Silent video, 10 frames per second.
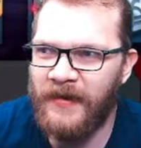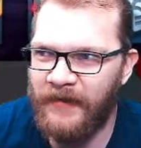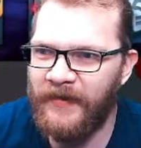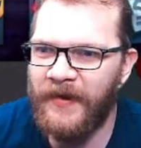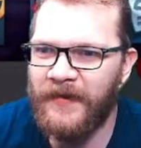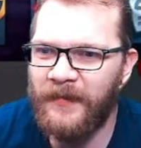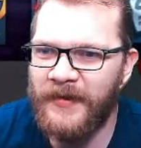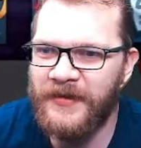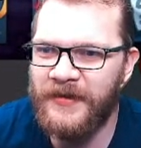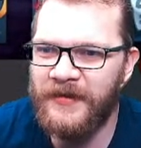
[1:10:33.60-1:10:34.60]
have a rank 3
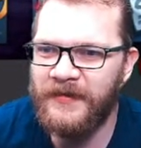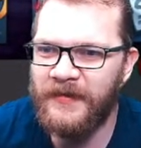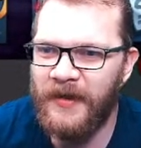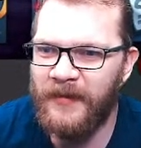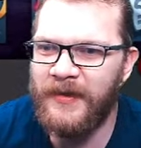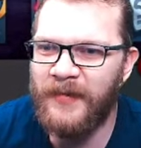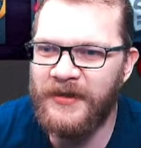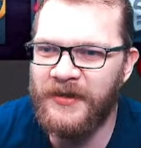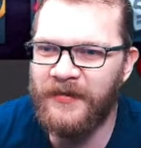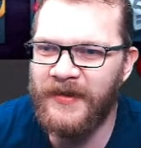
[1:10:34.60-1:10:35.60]
Punisher too. I mean
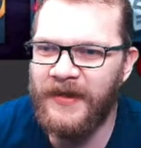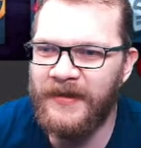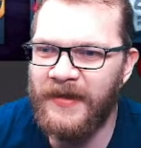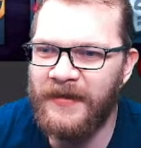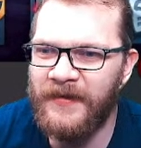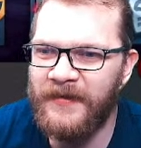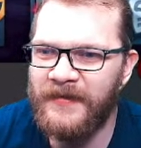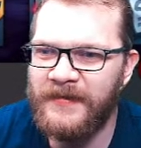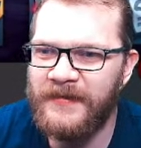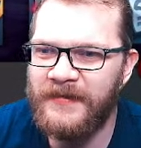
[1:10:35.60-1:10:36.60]
Punisher 2099 though.
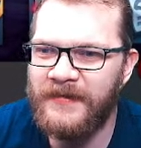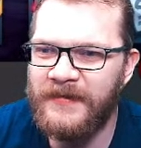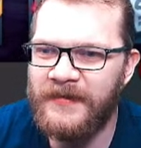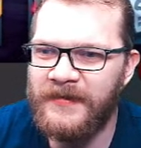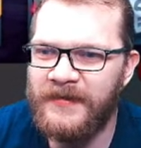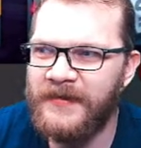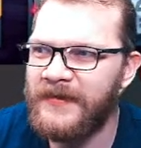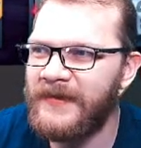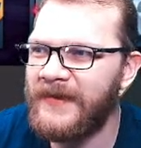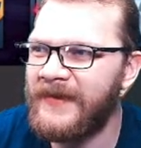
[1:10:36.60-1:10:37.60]
Shut up and take
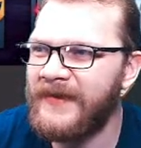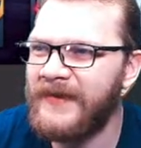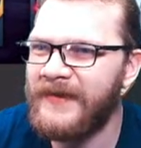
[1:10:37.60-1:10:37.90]
my money.